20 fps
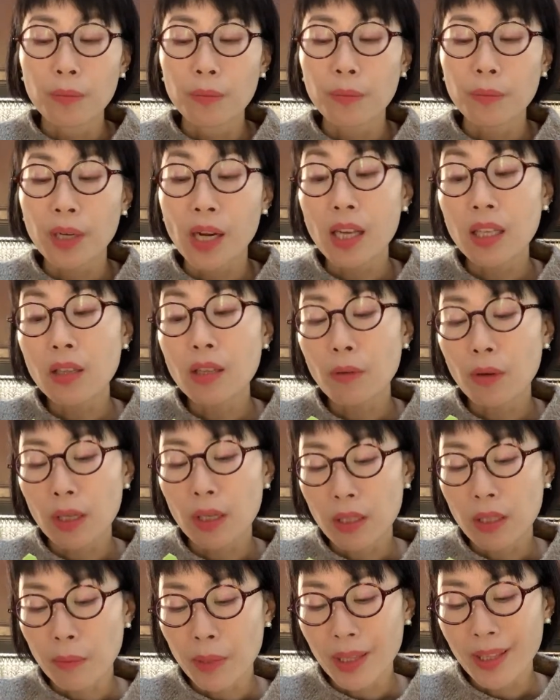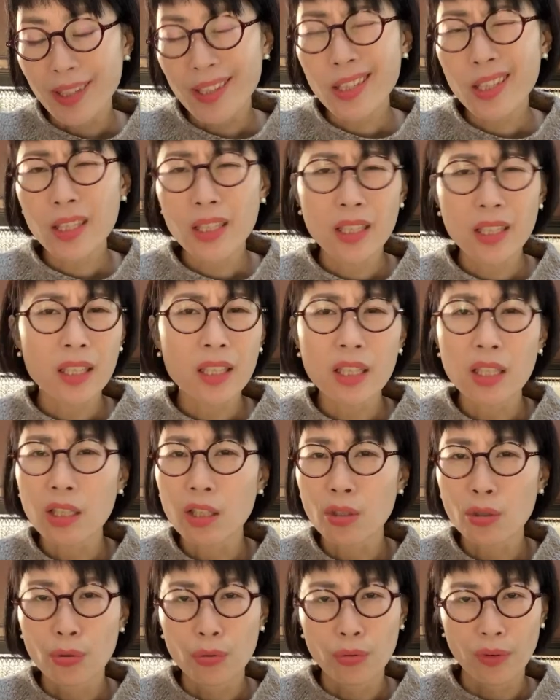But otherwise, I mean, this is
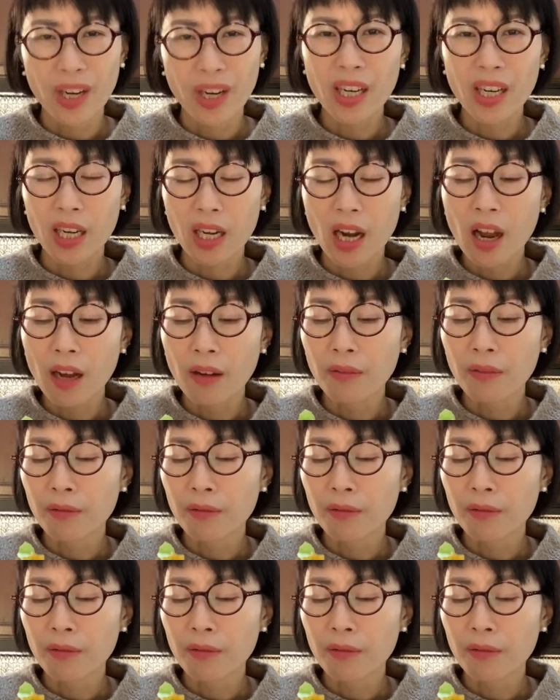just great enough,